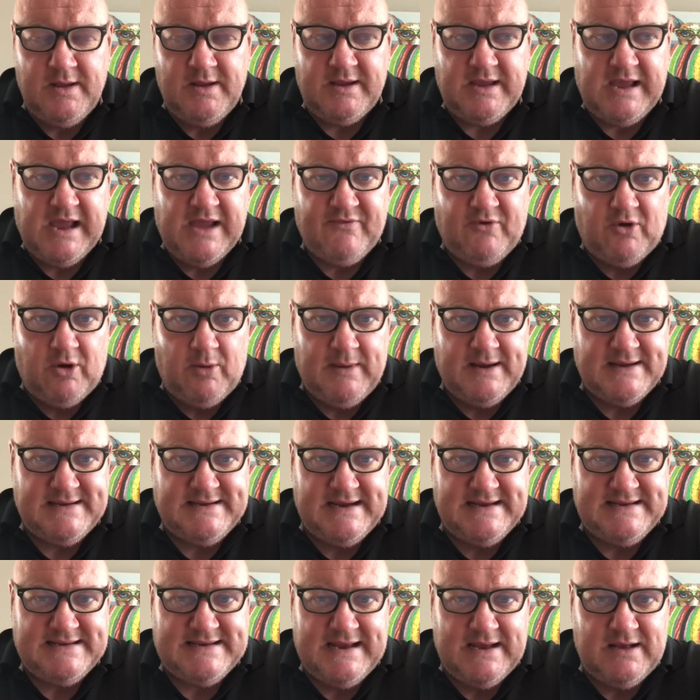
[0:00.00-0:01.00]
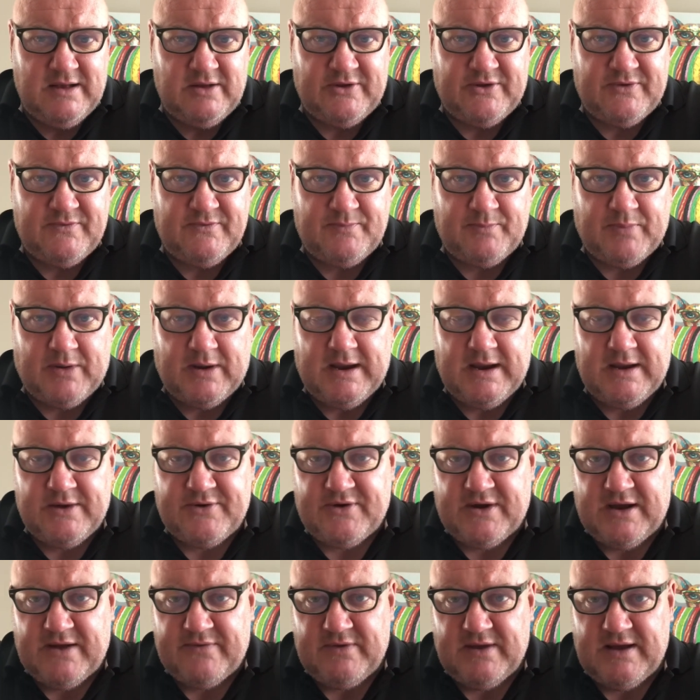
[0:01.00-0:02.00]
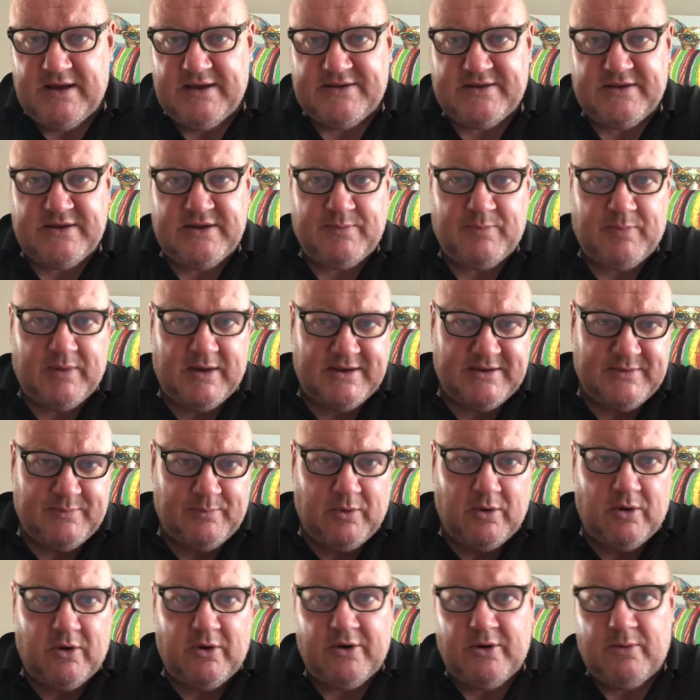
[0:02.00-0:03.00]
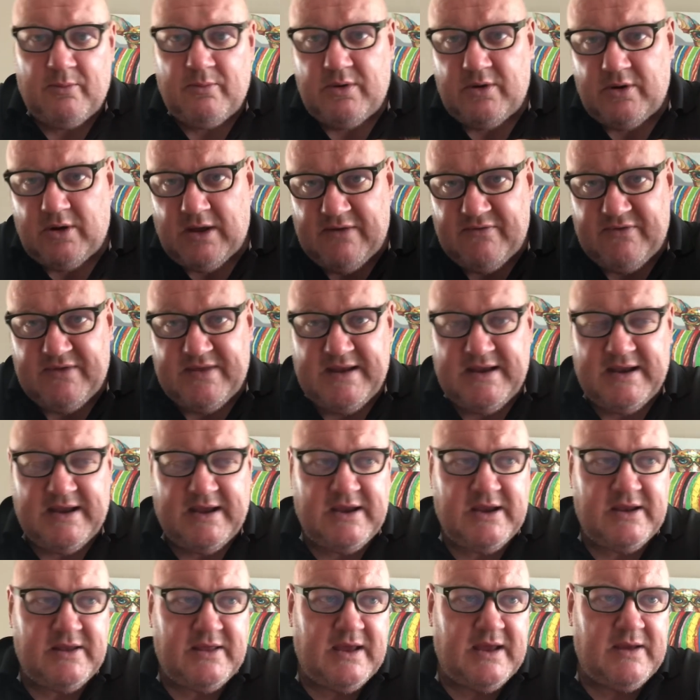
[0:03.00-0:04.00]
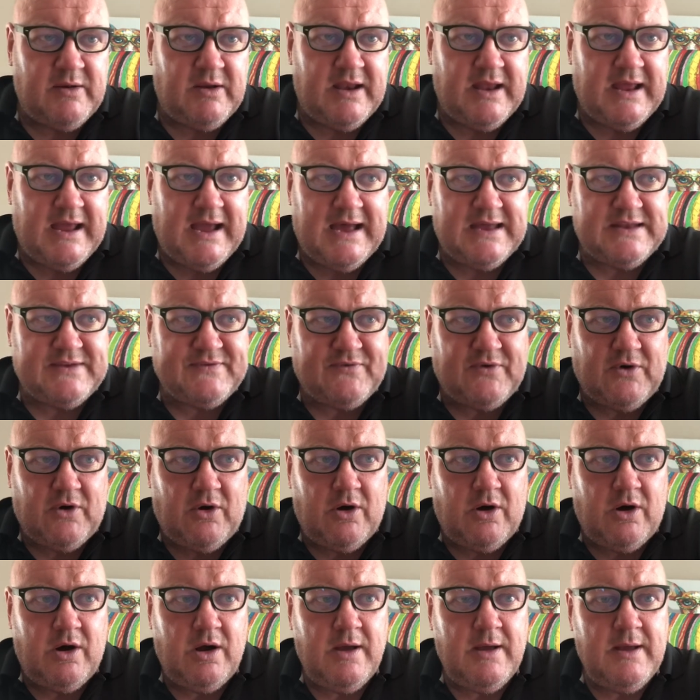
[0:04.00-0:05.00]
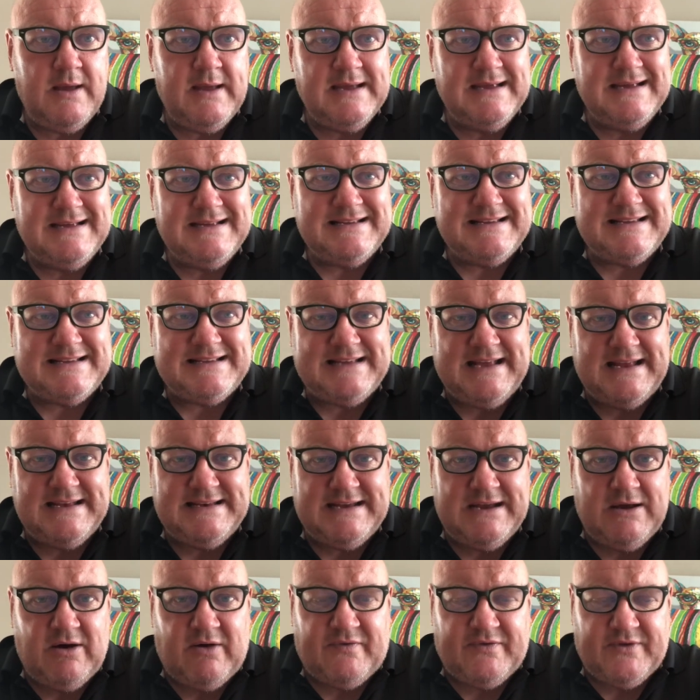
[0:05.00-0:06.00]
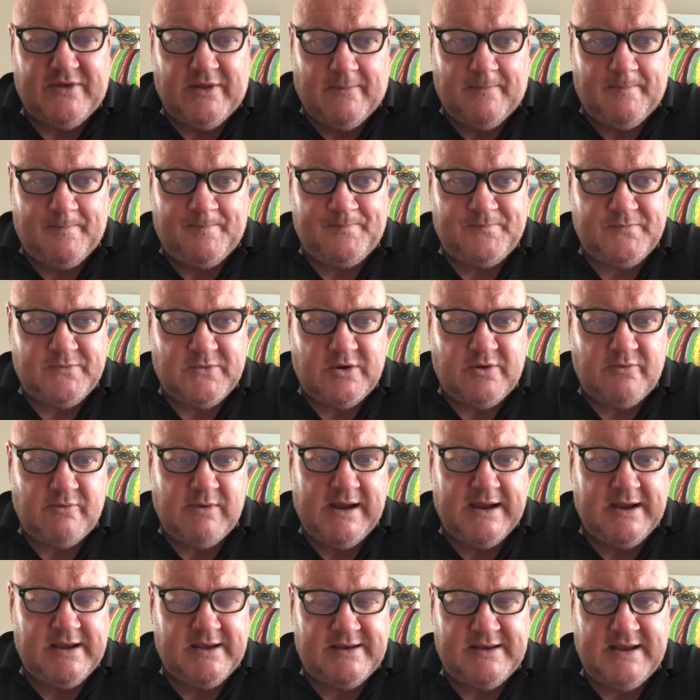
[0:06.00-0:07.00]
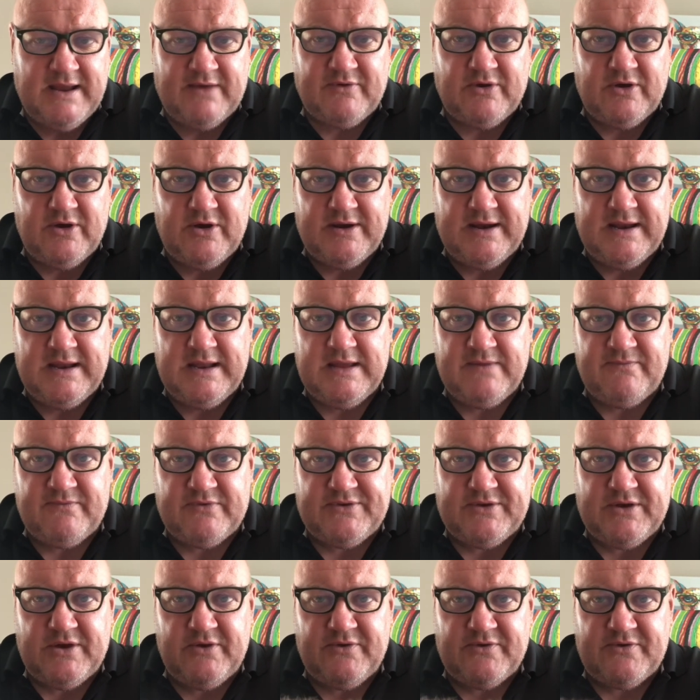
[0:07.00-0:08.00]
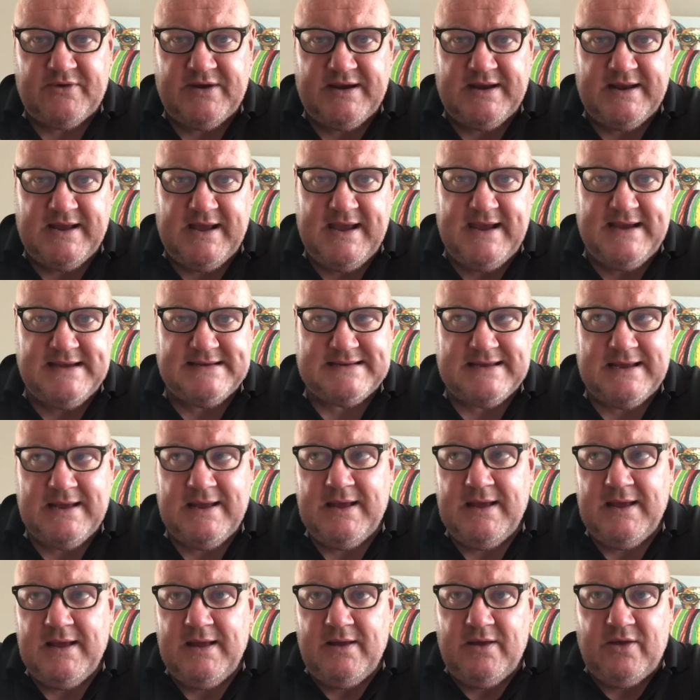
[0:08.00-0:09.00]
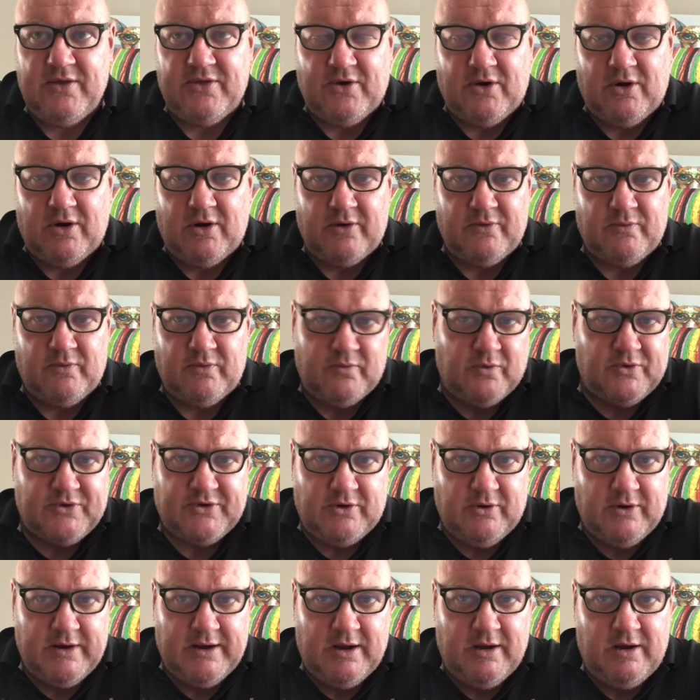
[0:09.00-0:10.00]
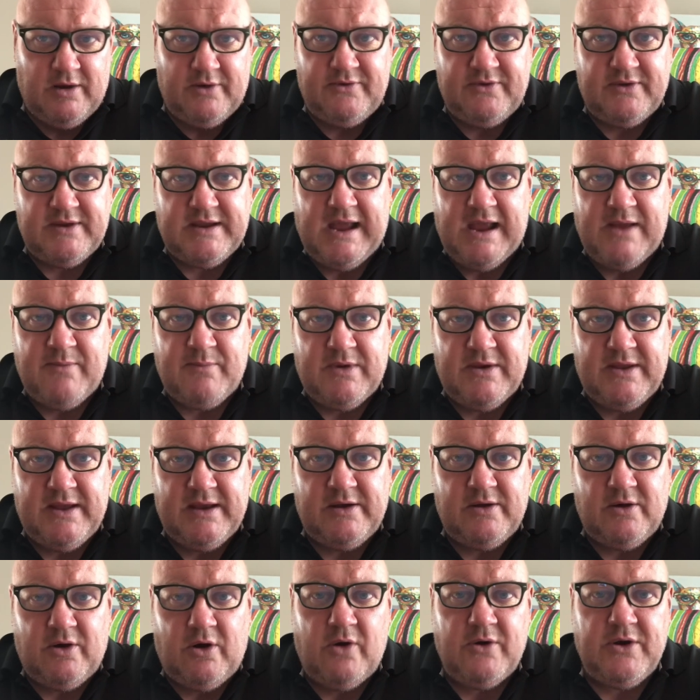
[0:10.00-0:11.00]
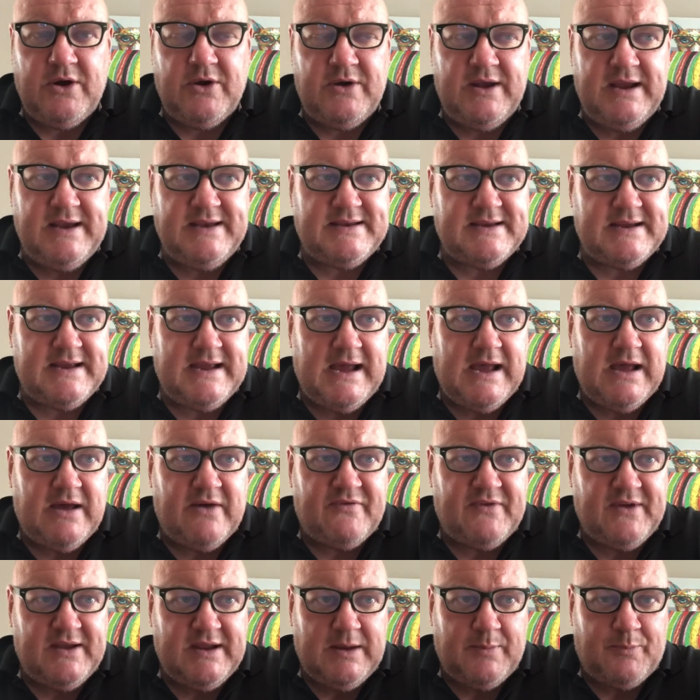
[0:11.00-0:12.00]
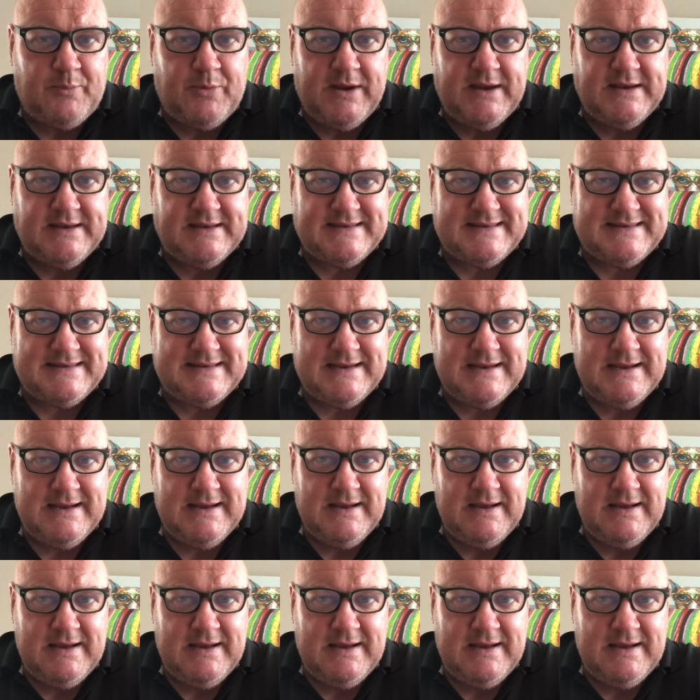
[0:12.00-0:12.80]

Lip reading: gave all my details, driving license, passport number, everything that they asked for, sent it off to them. Great. Never heard anything for 2-3 days. Thought, well, what's going on? Gave them a ring. Oh, you need to get a fingerprints